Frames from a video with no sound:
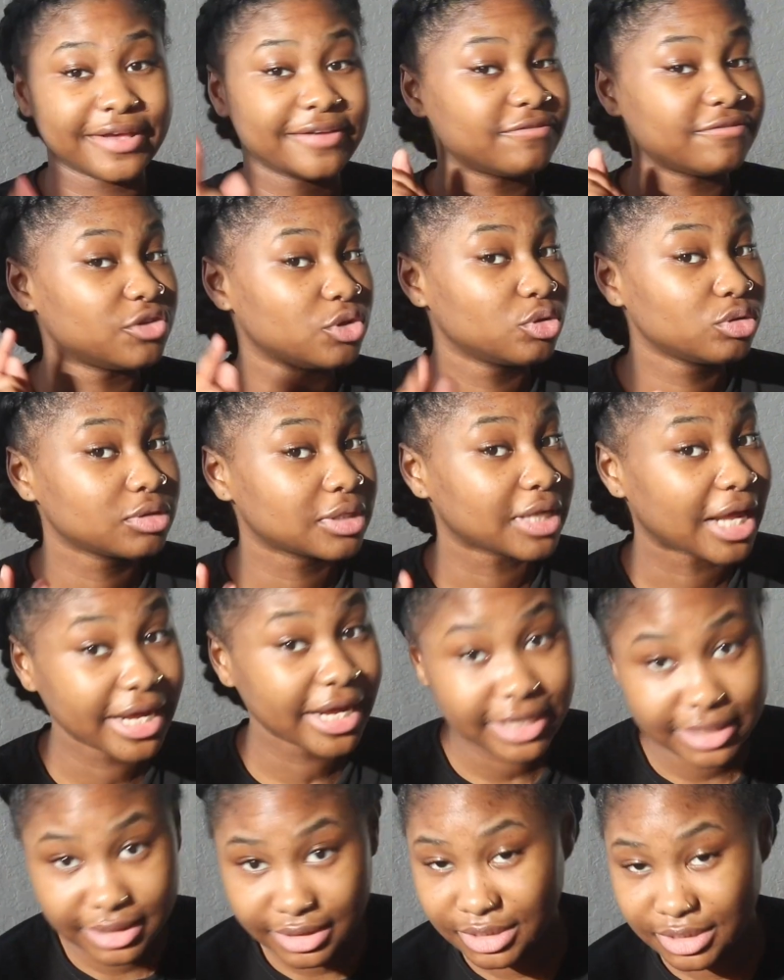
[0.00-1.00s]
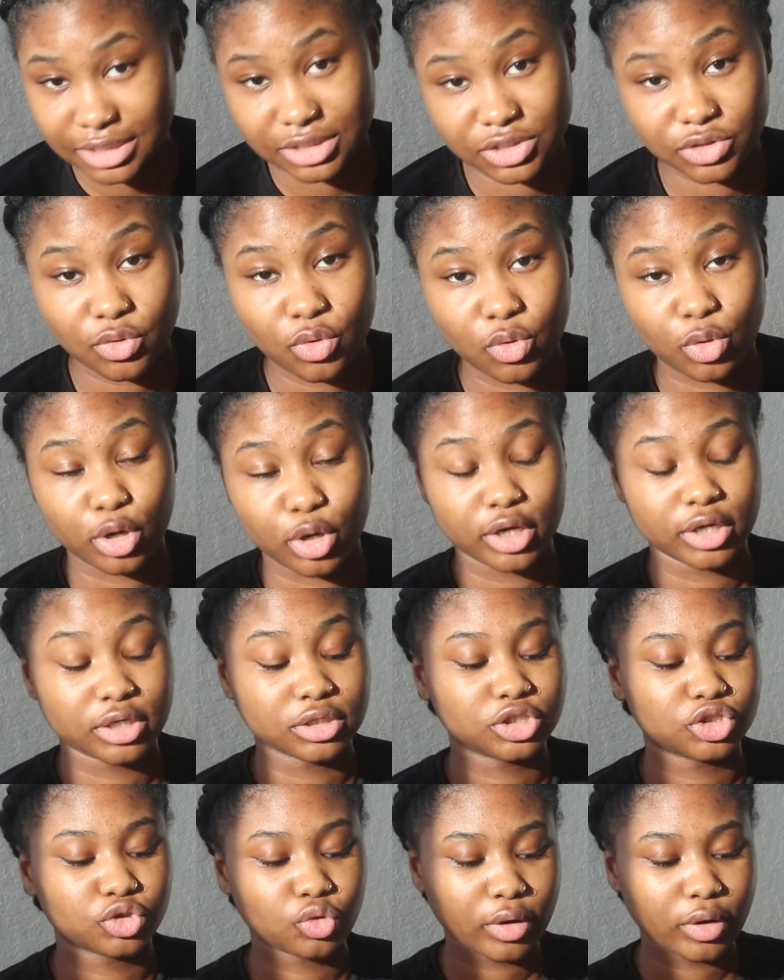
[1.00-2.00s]
if you like Discord,
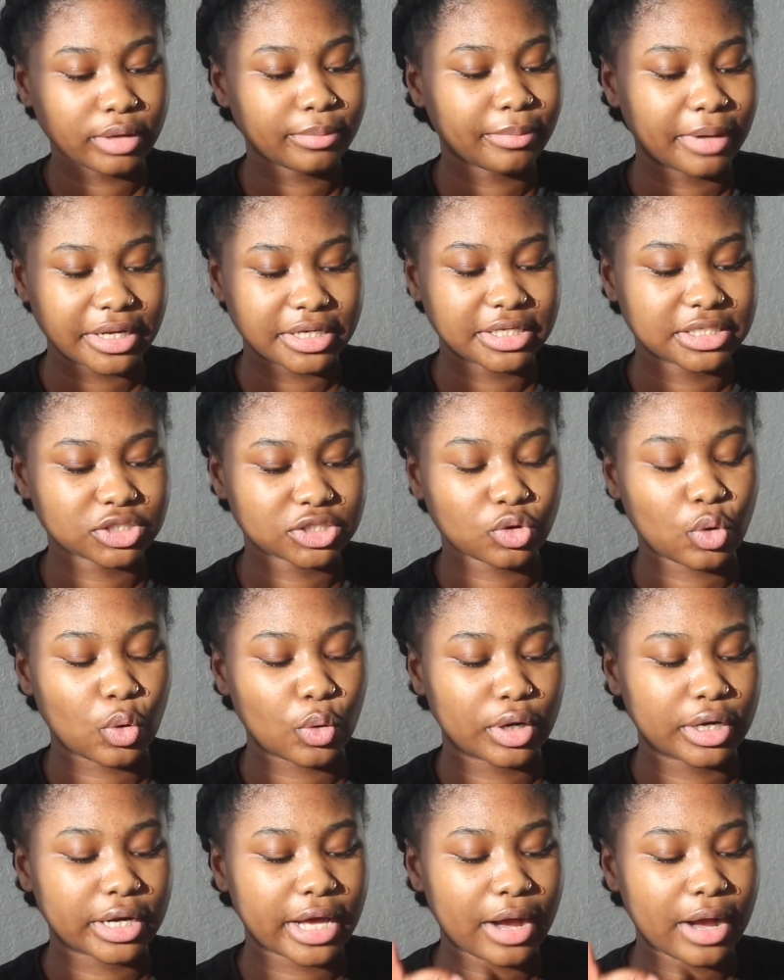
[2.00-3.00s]
join my Discord.